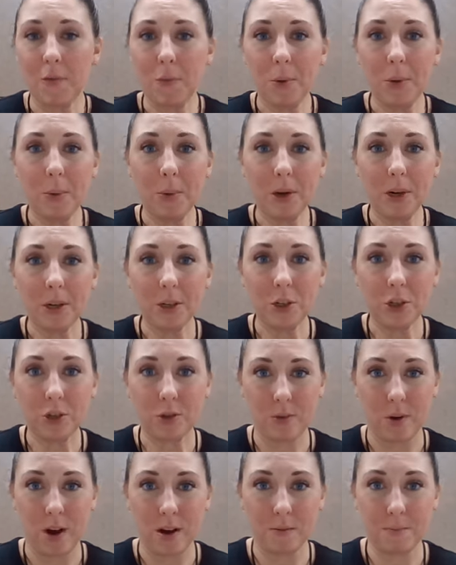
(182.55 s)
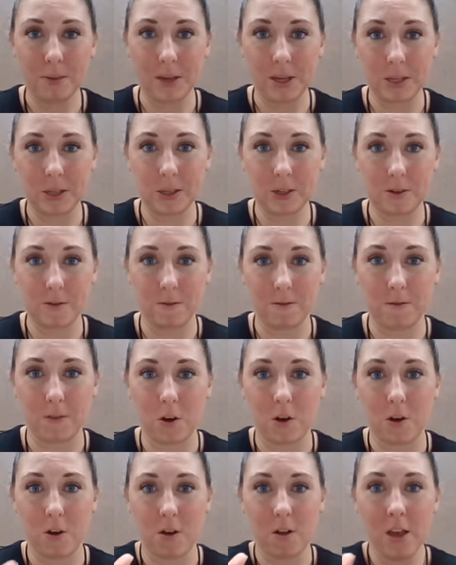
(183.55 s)
if we want our strong beats to
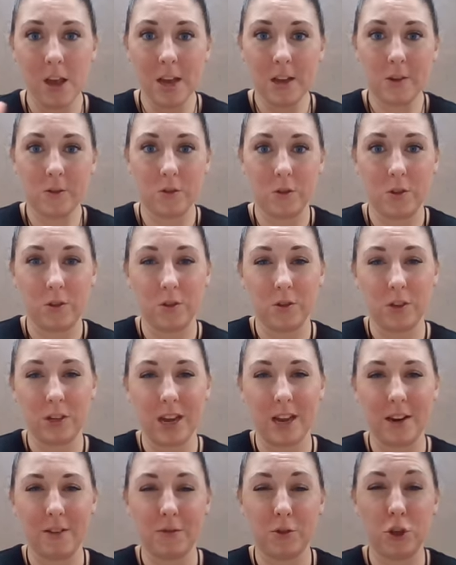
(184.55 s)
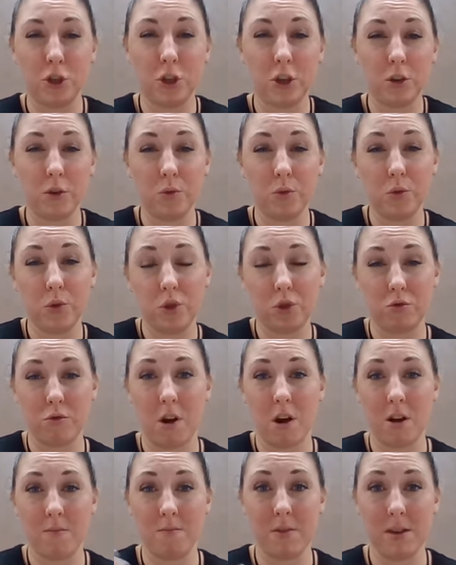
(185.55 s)
fall so that there's kind of 2
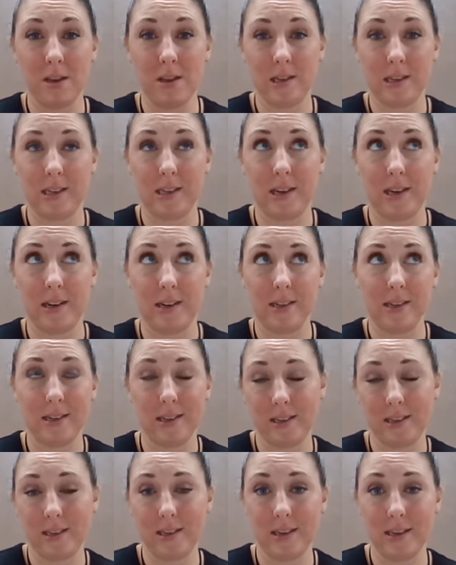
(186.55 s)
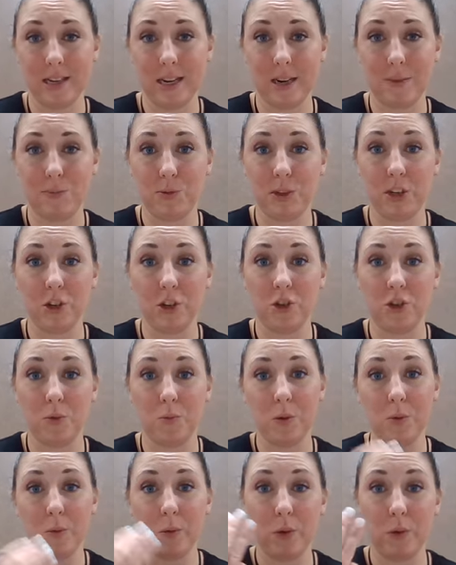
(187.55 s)
strong beats in a 6/8 time signature,
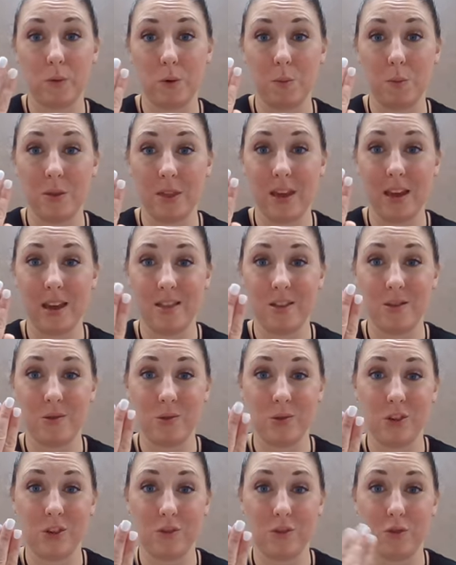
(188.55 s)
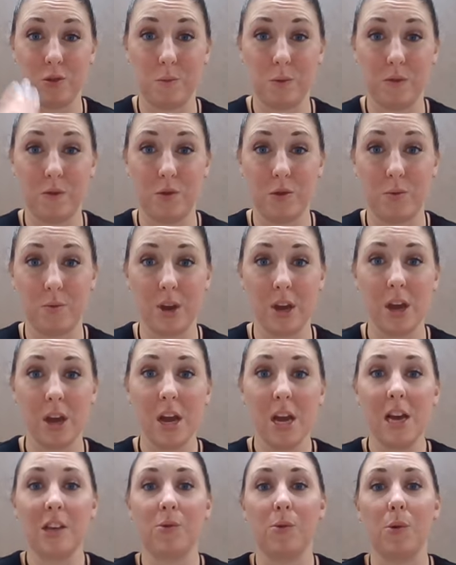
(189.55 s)
we would group the 8th notes into groups of 3.
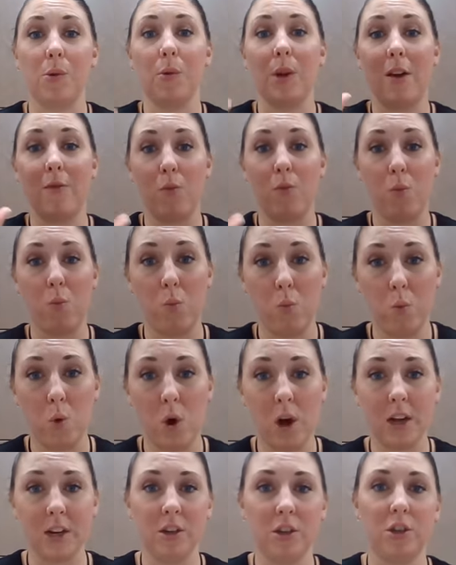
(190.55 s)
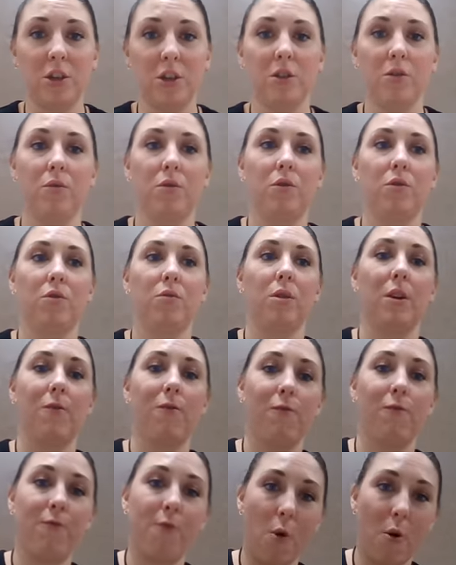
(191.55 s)
So we would have 1, 2, 3,
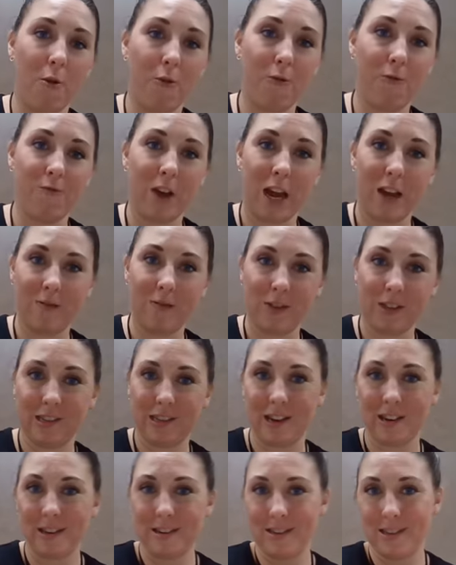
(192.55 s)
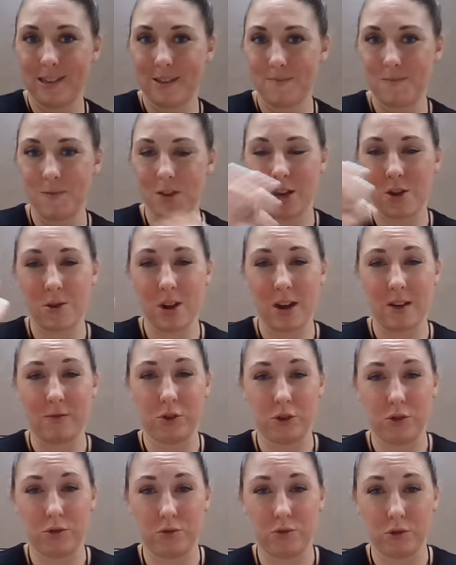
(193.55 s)
4, 5, 6, and you'd have
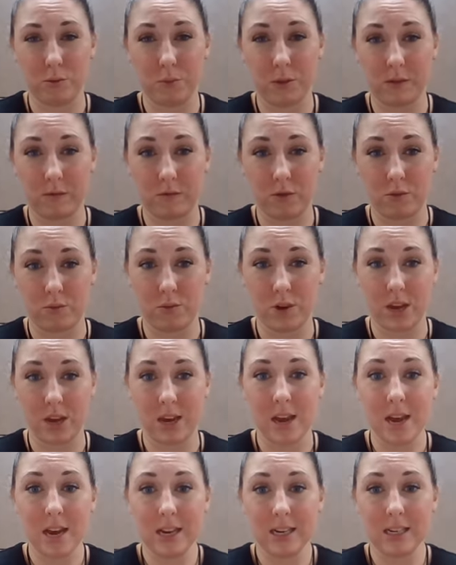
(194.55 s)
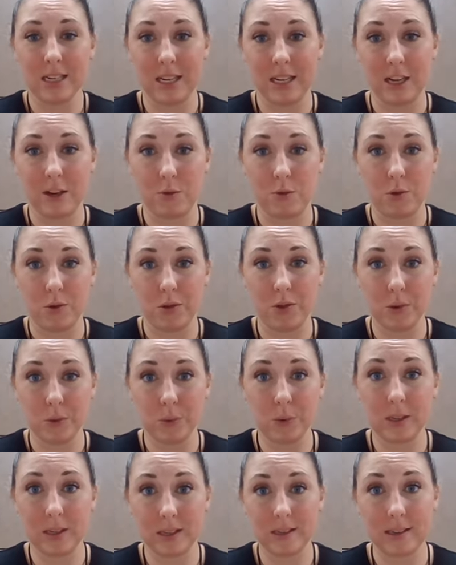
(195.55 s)
2 groups of 3 to equal
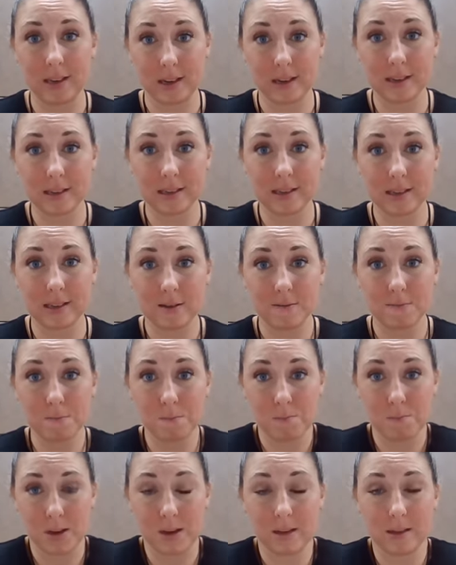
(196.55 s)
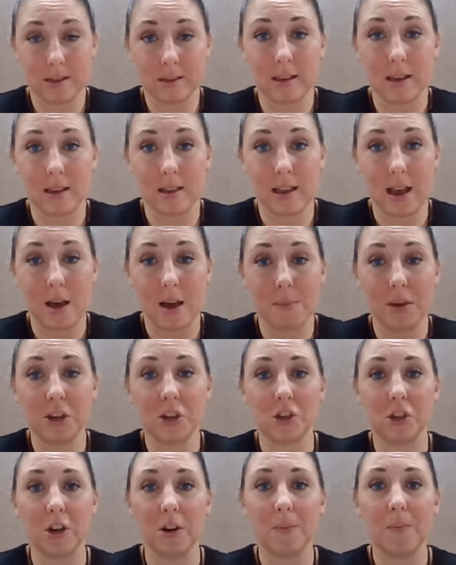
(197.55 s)
those 6 beats in that
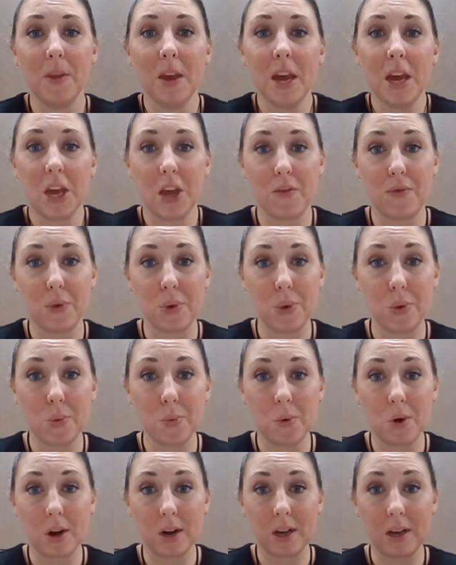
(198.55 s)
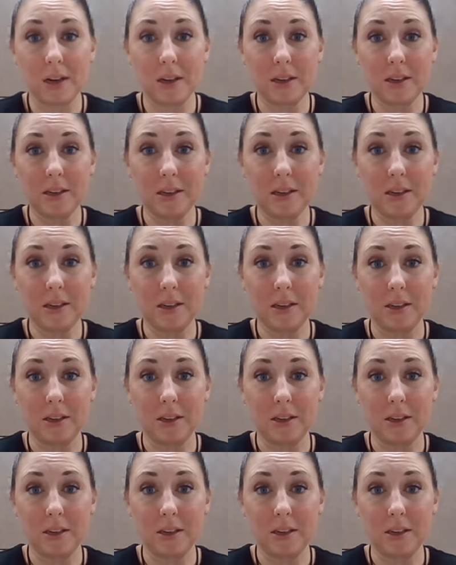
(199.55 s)
measure. If you wanted